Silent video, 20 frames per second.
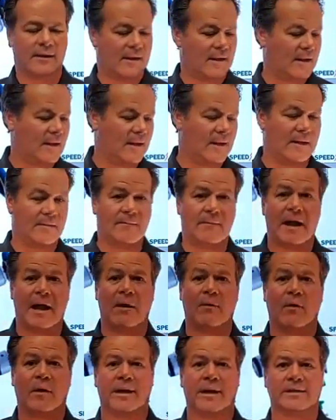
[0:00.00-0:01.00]
I
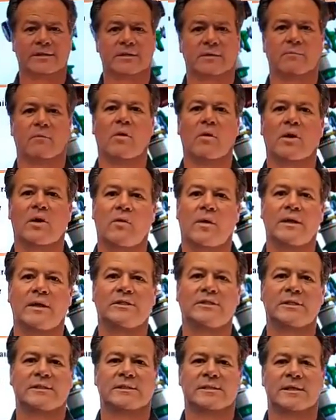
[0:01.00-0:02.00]
will answer more
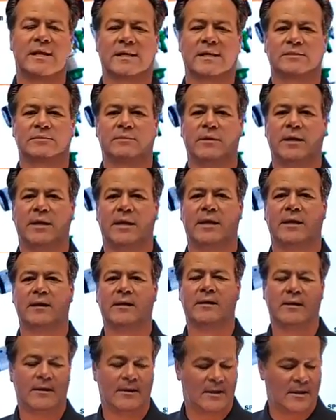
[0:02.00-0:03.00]
questions next week.
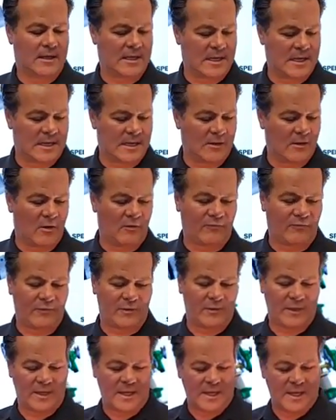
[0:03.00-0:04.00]

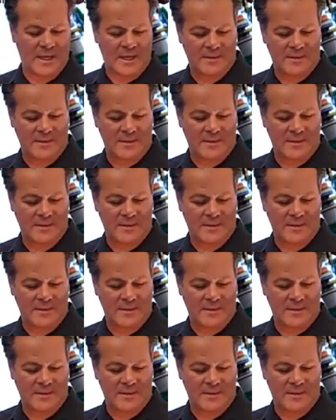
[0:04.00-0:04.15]
Hopefully,